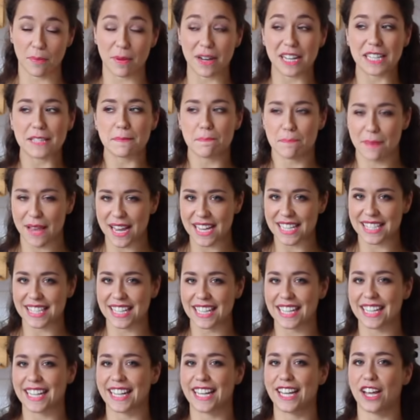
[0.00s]
But it's
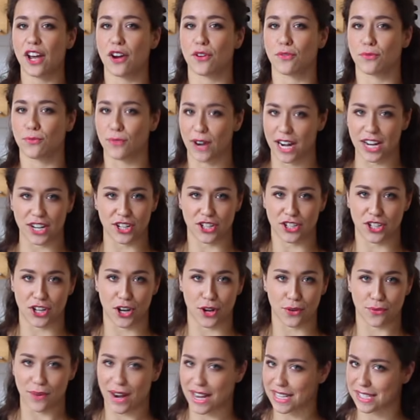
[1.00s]
basically a
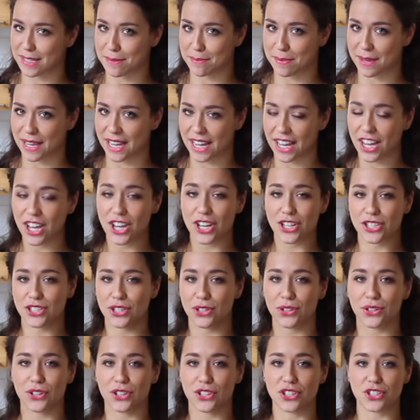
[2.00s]
ratio recipe, so
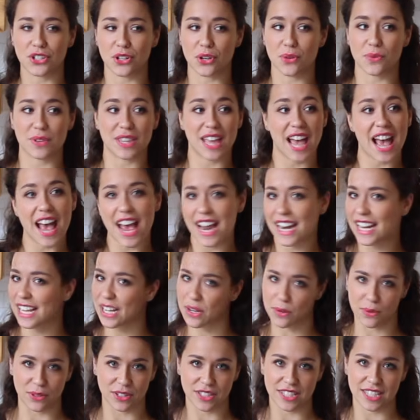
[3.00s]
you can do it with
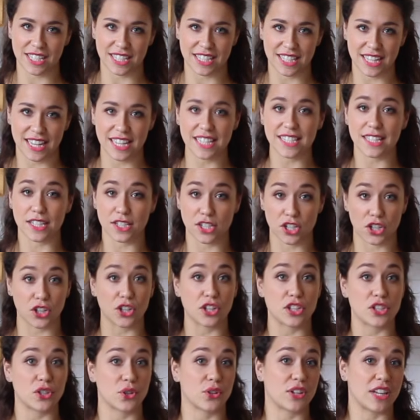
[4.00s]
any quantities as long
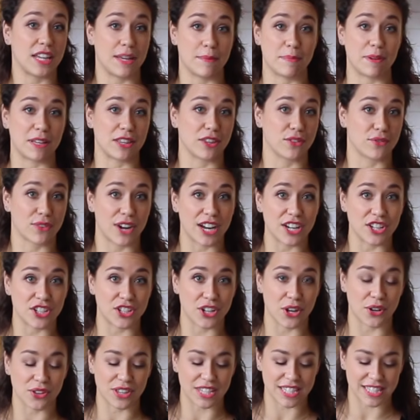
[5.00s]
as you're keeping the ratio the